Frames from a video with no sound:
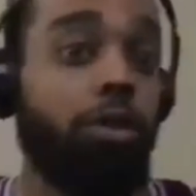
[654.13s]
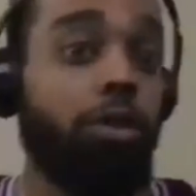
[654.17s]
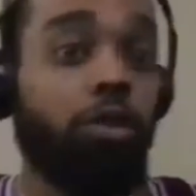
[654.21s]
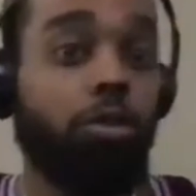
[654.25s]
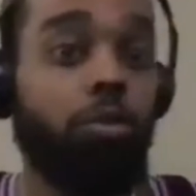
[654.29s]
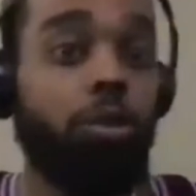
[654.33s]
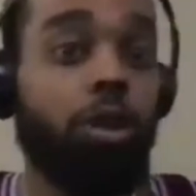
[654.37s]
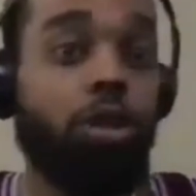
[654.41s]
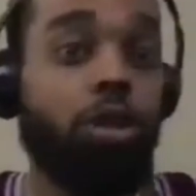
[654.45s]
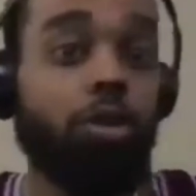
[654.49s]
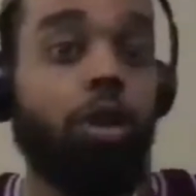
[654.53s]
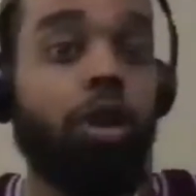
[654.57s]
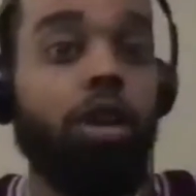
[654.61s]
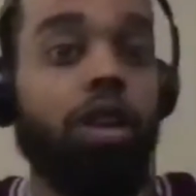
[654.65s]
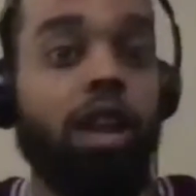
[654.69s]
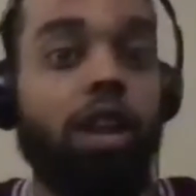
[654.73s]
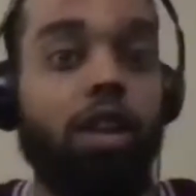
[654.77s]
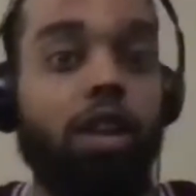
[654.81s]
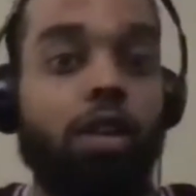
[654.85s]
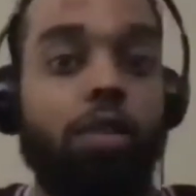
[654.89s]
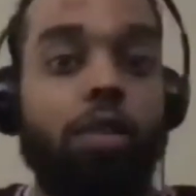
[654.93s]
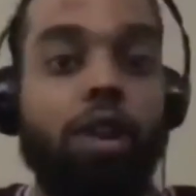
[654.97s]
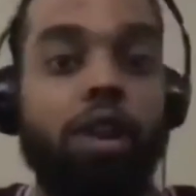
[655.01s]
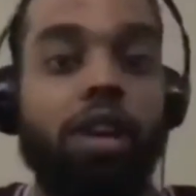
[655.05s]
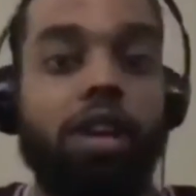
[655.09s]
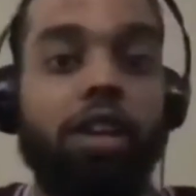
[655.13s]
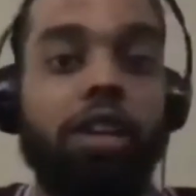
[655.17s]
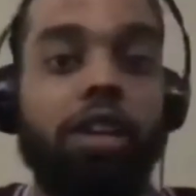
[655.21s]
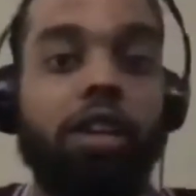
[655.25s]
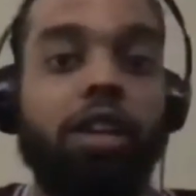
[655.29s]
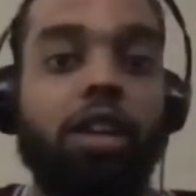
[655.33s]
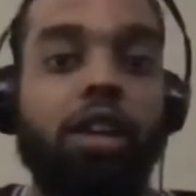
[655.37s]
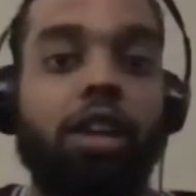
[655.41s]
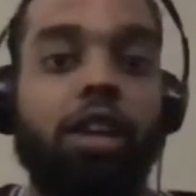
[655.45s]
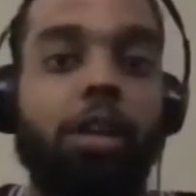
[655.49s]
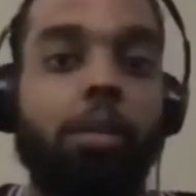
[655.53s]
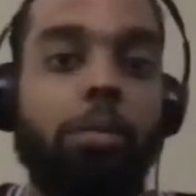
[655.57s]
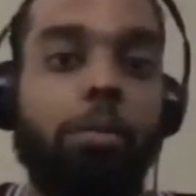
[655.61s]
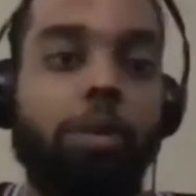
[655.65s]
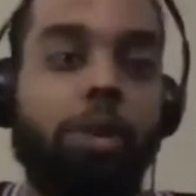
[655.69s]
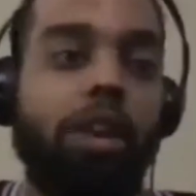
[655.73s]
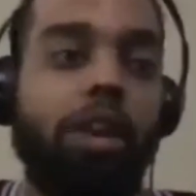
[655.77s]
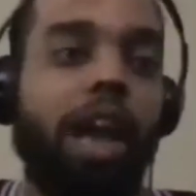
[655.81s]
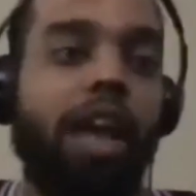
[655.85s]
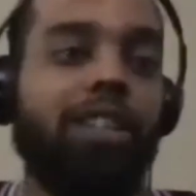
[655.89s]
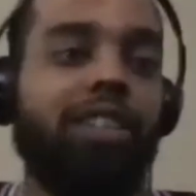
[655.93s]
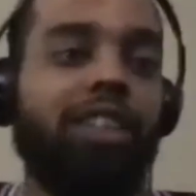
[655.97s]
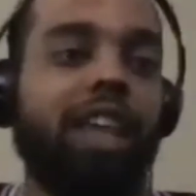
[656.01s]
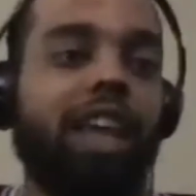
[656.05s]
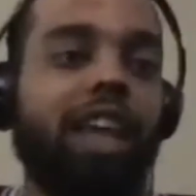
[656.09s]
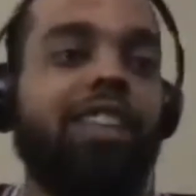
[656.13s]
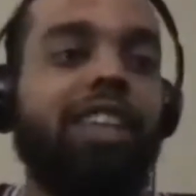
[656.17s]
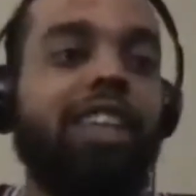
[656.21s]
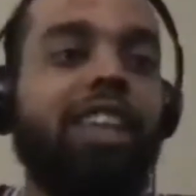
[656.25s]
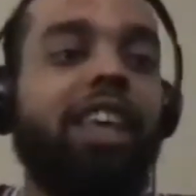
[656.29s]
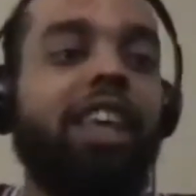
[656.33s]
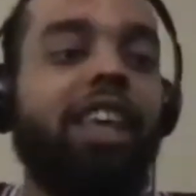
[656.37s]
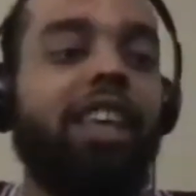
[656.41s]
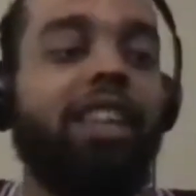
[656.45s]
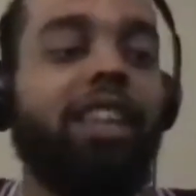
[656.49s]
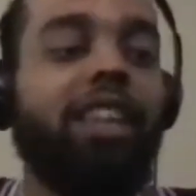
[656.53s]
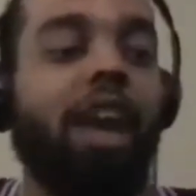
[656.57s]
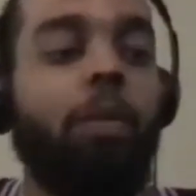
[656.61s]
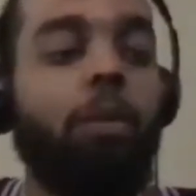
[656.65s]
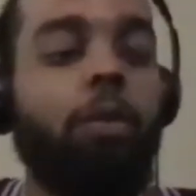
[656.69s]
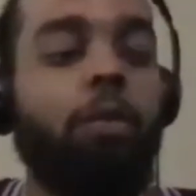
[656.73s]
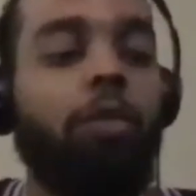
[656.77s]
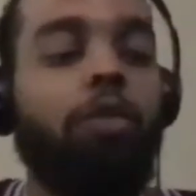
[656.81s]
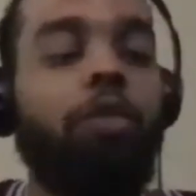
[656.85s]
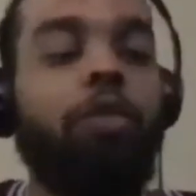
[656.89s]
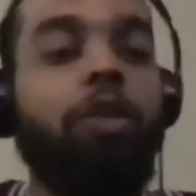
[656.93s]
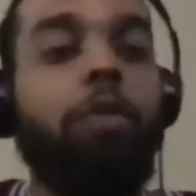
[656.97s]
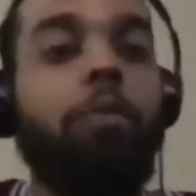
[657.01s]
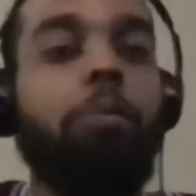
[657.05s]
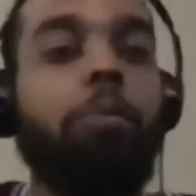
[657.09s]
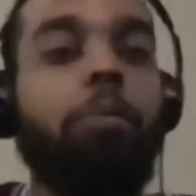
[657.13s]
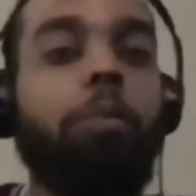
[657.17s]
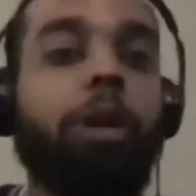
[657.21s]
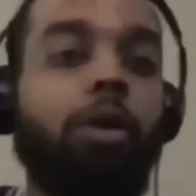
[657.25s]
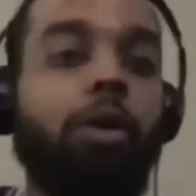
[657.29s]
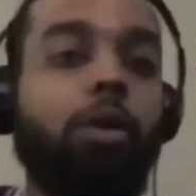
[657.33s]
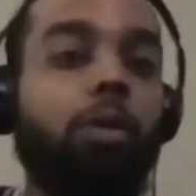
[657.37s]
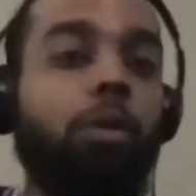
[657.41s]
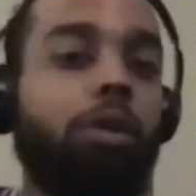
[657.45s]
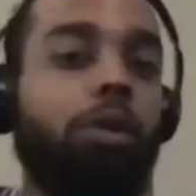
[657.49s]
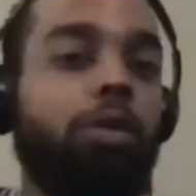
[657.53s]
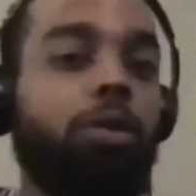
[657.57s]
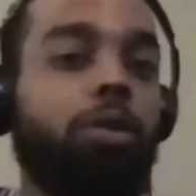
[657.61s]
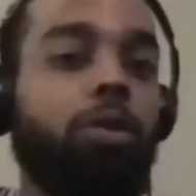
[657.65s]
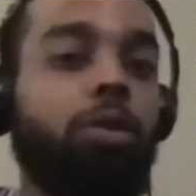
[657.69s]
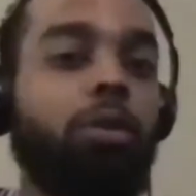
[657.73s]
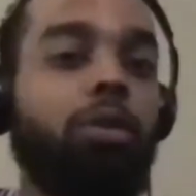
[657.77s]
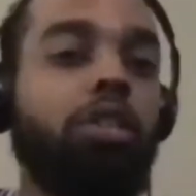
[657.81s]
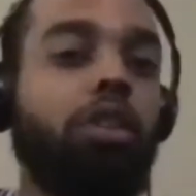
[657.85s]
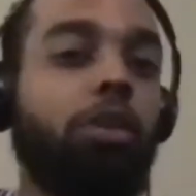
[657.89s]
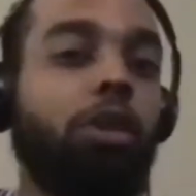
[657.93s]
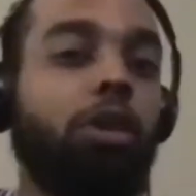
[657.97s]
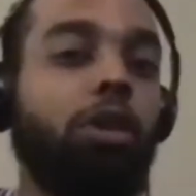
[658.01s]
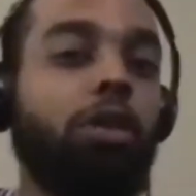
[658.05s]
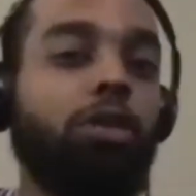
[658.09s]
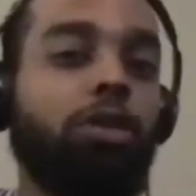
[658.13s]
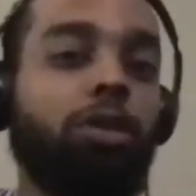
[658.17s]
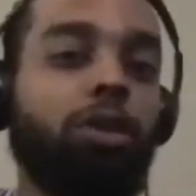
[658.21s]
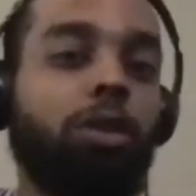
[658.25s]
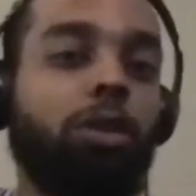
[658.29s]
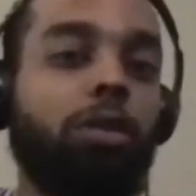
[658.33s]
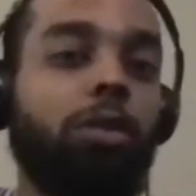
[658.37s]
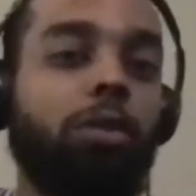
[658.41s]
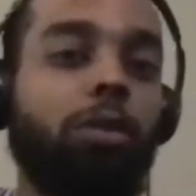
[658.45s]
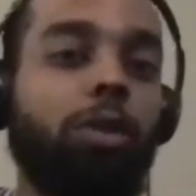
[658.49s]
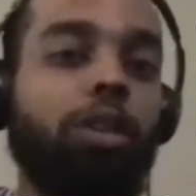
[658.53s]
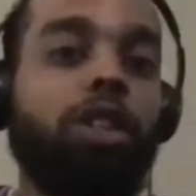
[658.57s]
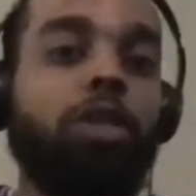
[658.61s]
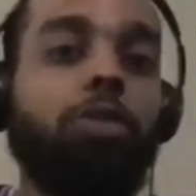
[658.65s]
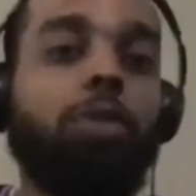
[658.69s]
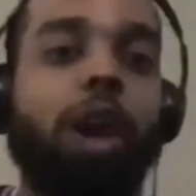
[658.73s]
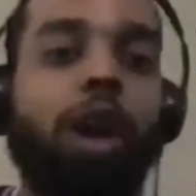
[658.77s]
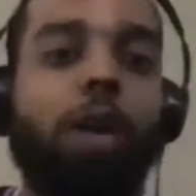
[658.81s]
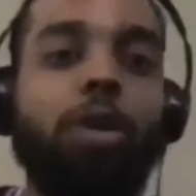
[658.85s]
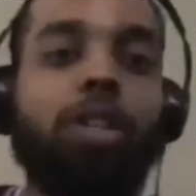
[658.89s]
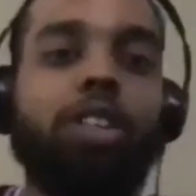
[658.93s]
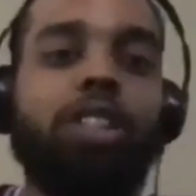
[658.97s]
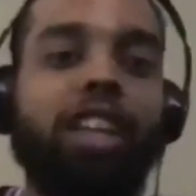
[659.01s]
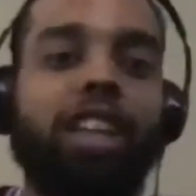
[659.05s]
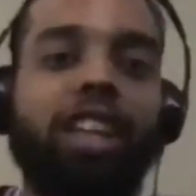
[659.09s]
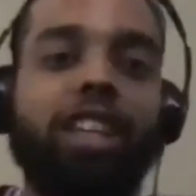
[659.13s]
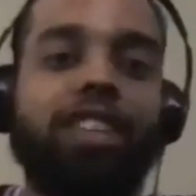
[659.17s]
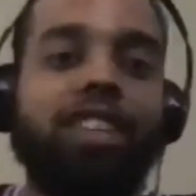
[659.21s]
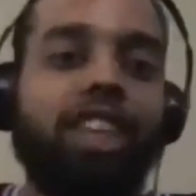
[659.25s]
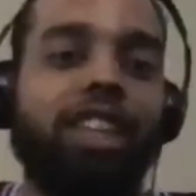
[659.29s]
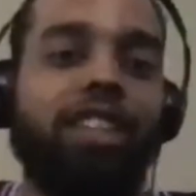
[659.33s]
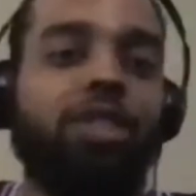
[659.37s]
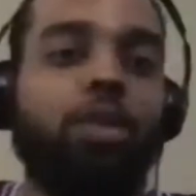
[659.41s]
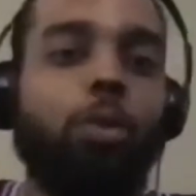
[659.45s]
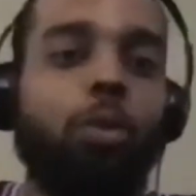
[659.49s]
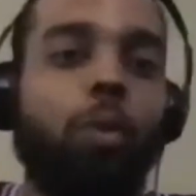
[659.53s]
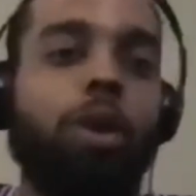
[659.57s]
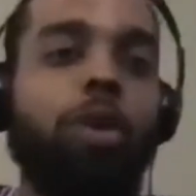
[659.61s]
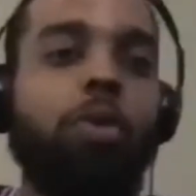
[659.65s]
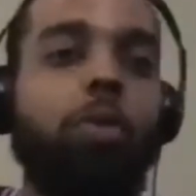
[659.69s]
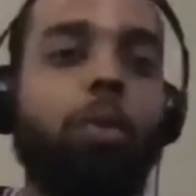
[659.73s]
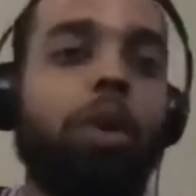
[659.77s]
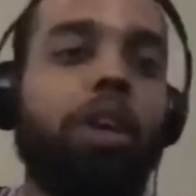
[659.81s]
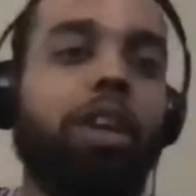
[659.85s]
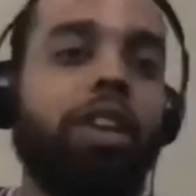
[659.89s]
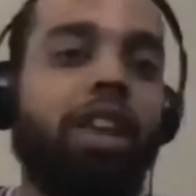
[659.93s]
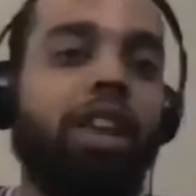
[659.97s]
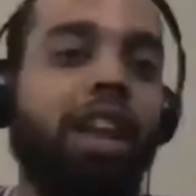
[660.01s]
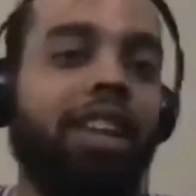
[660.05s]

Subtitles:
We saw that already. But I think that would fit better with Houston also, which is why I was saying it's a win-win. I